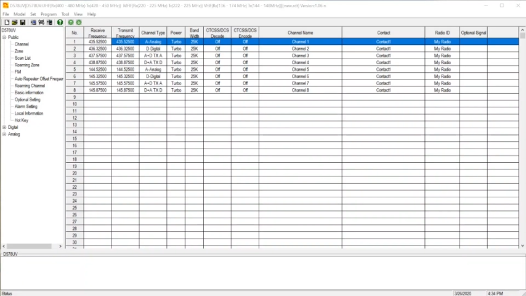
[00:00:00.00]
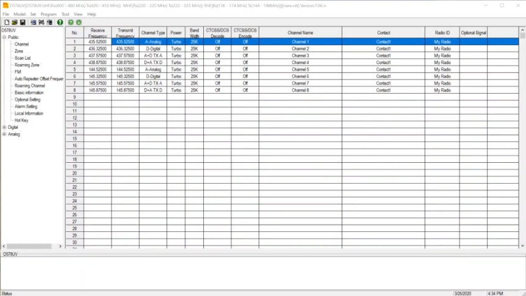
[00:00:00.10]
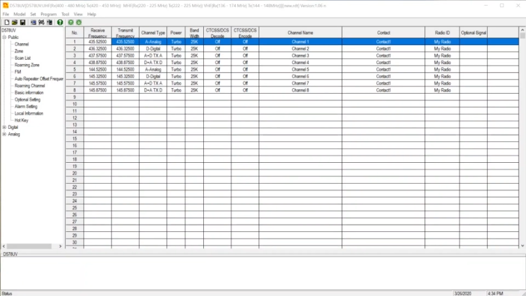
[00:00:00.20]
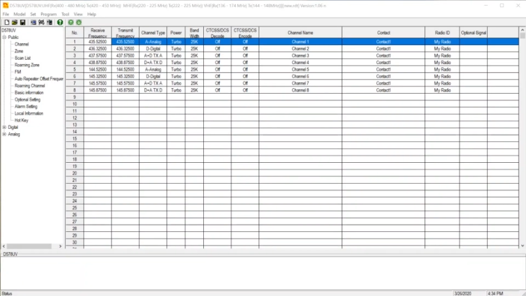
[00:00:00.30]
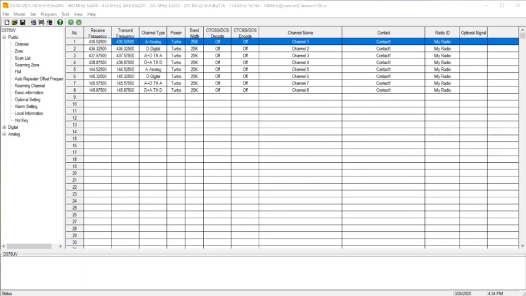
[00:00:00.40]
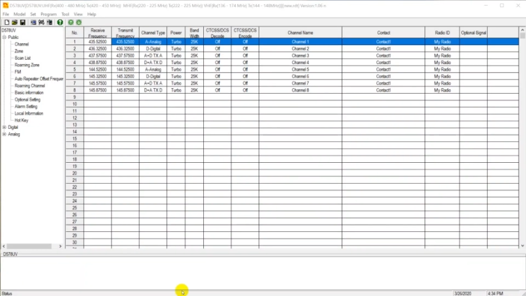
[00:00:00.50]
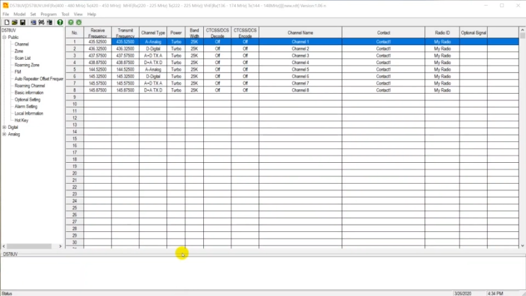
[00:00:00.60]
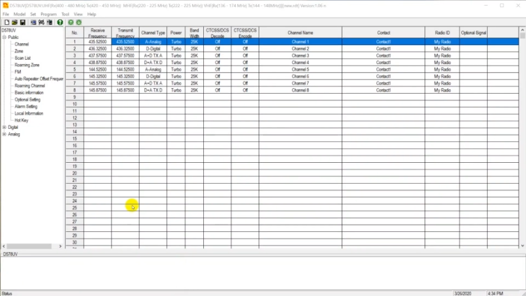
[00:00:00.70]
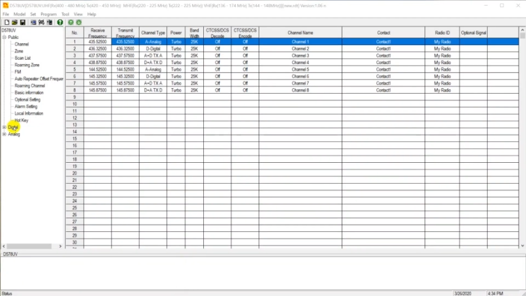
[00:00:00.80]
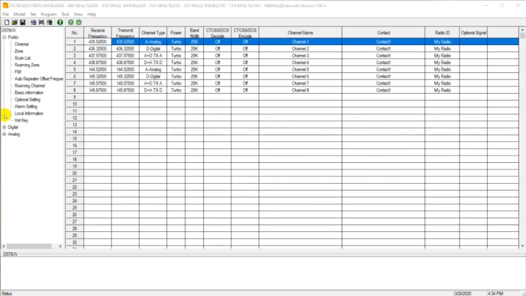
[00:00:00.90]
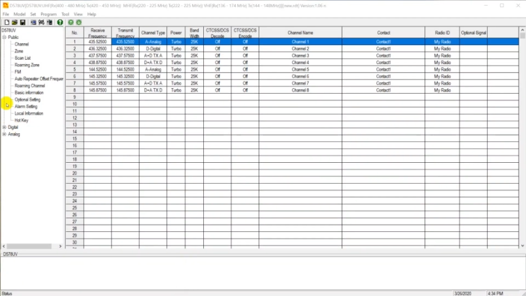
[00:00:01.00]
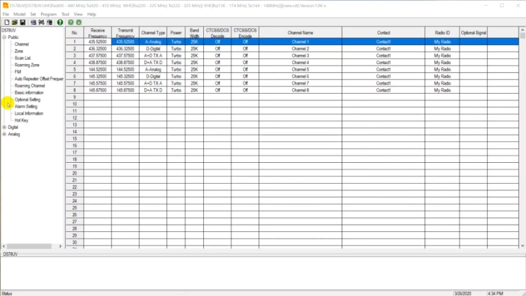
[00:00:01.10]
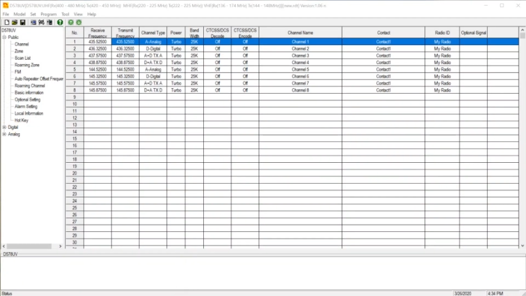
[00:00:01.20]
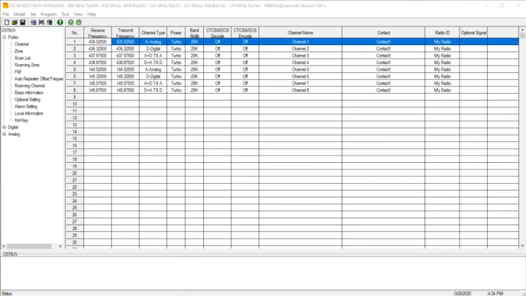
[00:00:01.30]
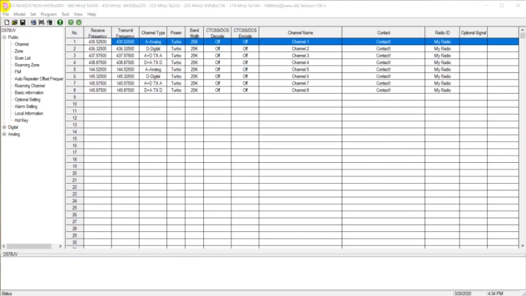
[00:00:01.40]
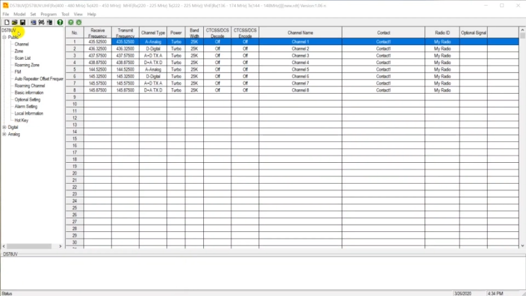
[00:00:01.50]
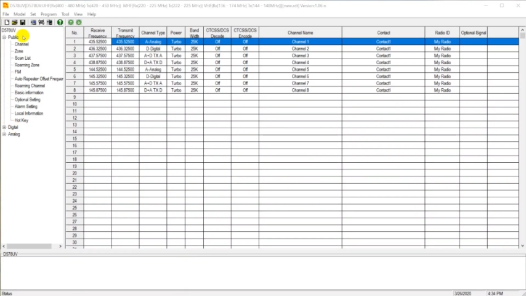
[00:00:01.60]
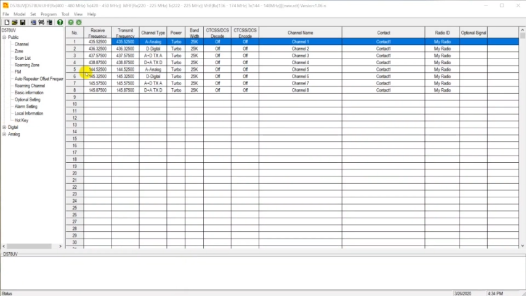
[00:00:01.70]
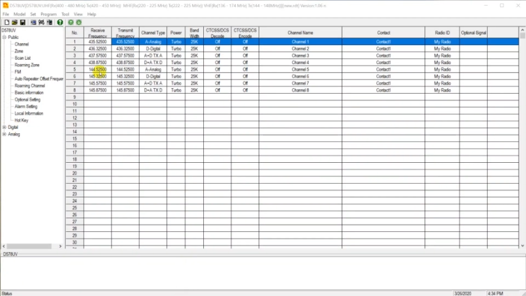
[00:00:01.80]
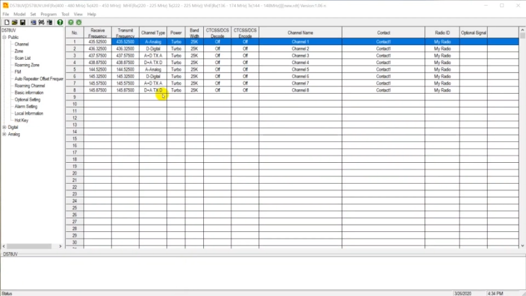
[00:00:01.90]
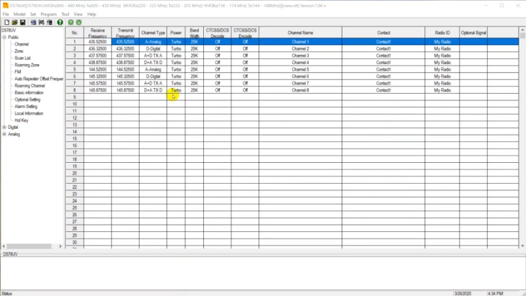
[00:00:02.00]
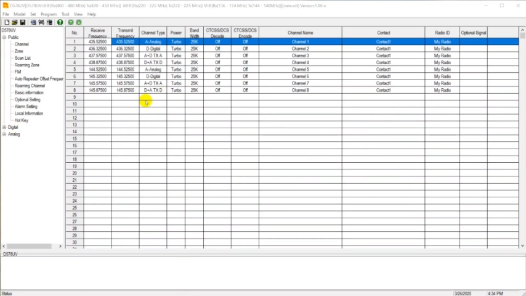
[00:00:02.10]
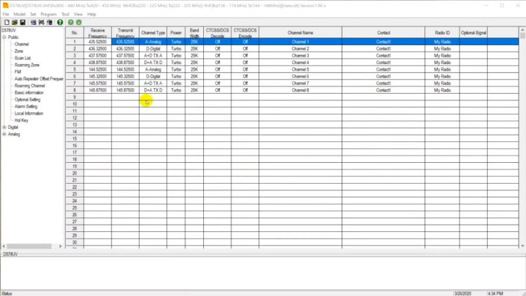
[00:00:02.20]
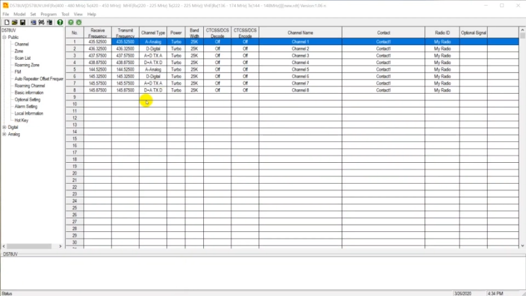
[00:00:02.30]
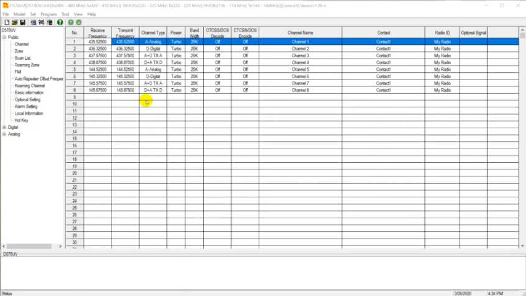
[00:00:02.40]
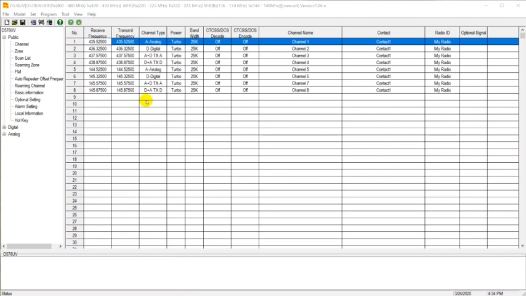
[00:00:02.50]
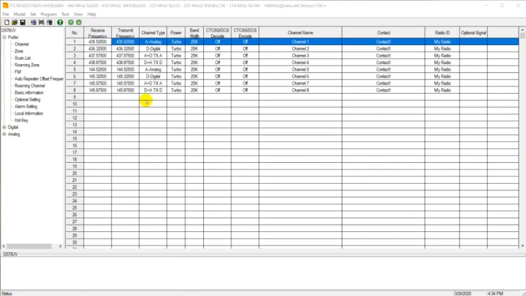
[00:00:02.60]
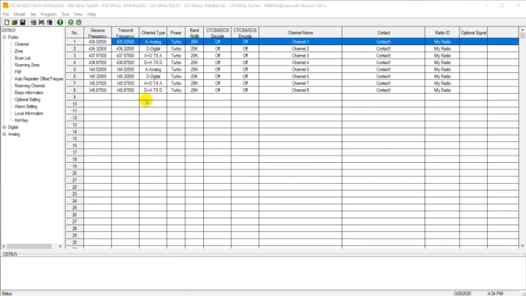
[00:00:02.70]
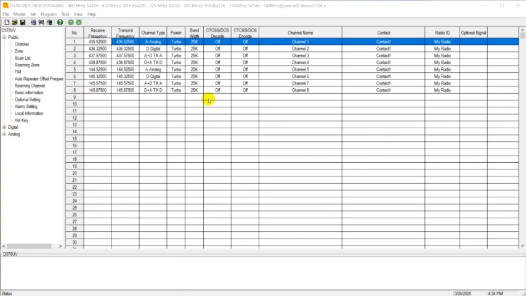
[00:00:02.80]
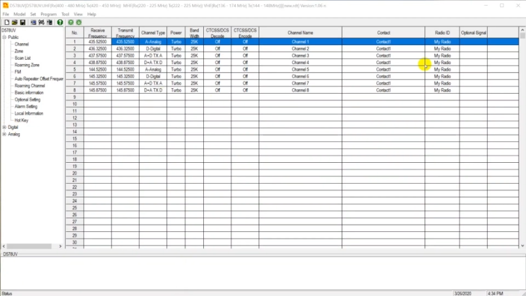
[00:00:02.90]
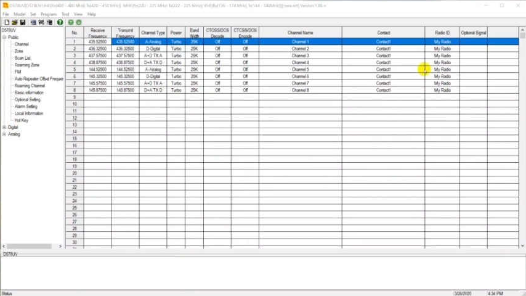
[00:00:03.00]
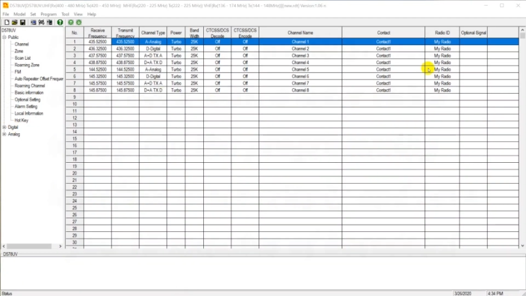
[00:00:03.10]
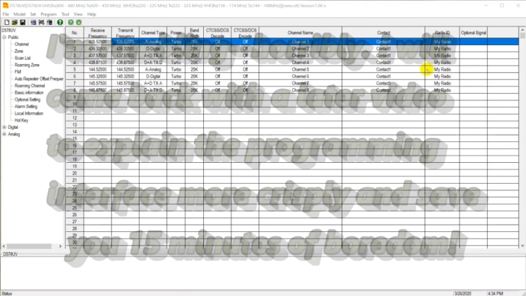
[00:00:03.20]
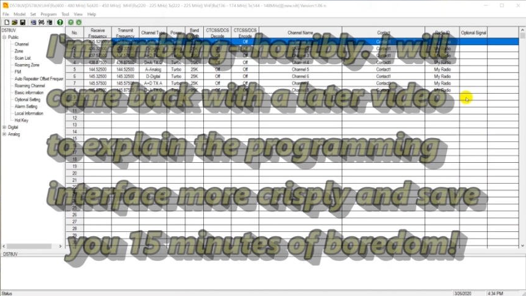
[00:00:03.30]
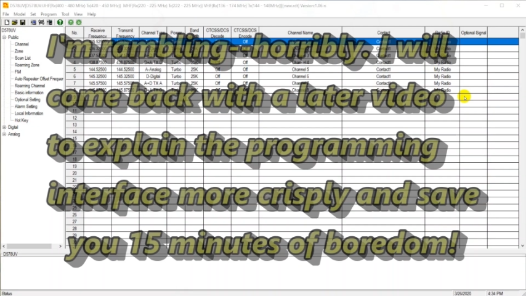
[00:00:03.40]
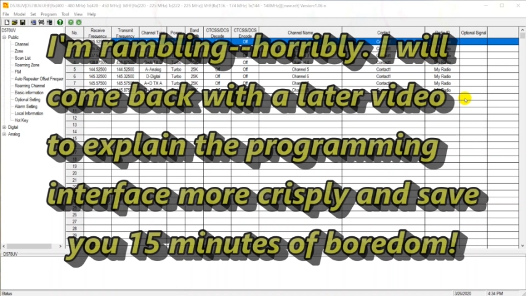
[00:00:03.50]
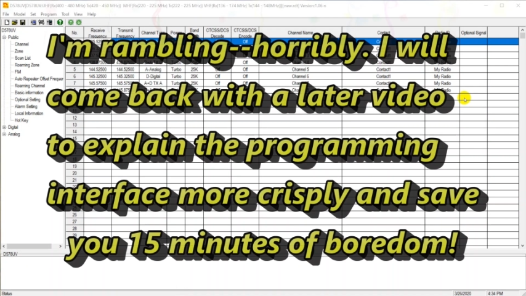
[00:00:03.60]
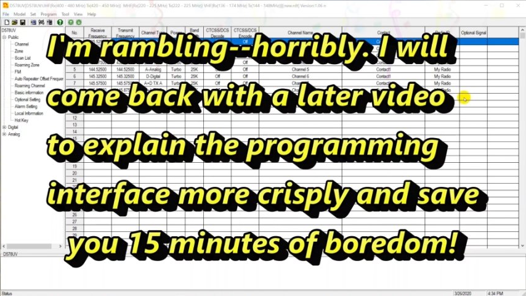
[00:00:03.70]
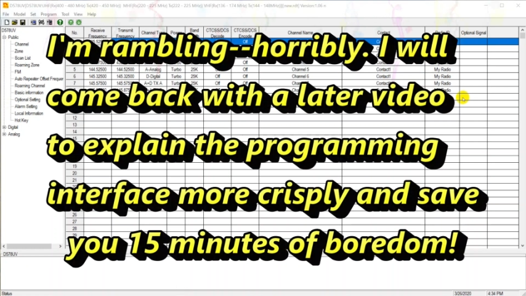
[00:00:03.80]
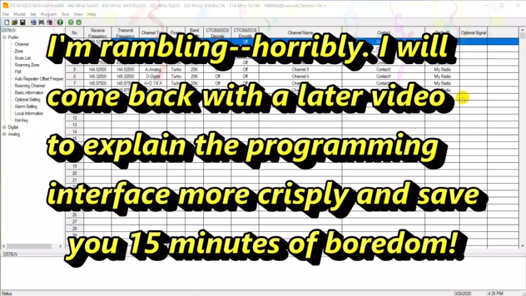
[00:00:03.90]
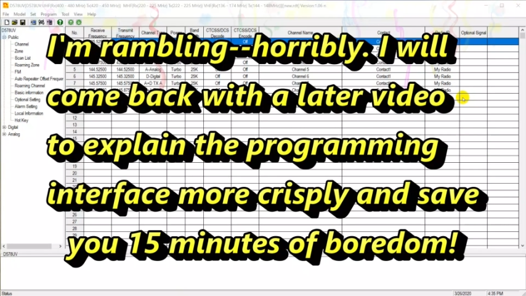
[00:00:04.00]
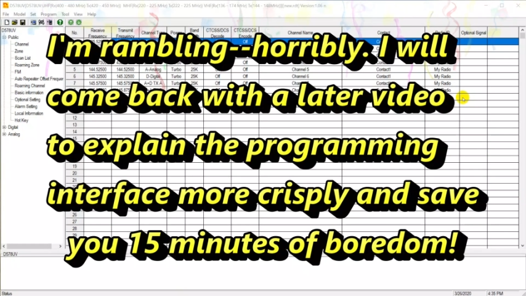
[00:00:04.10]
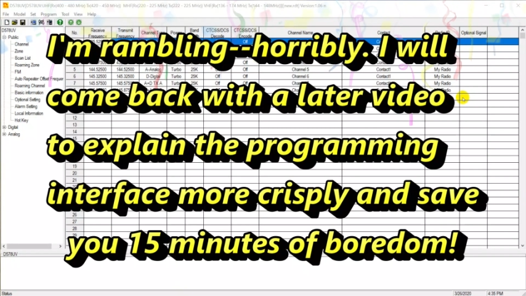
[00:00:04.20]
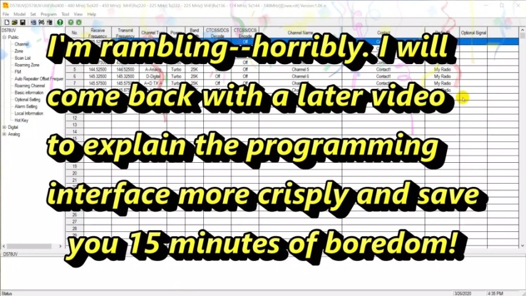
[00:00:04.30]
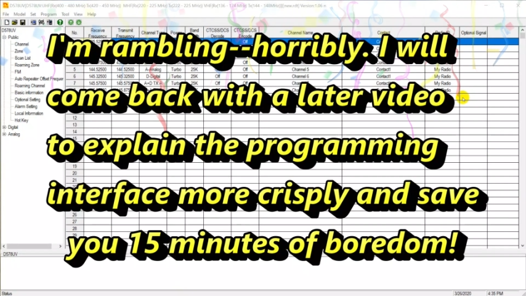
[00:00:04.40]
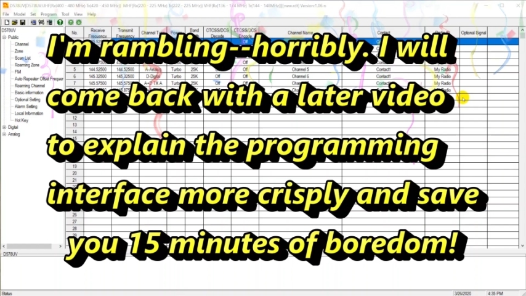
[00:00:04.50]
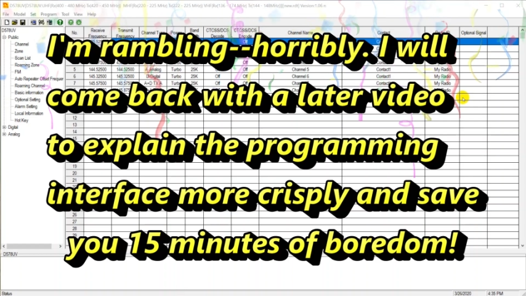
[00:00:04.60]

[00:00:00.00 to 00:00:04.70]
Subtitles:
Nobody's mouth can be seen.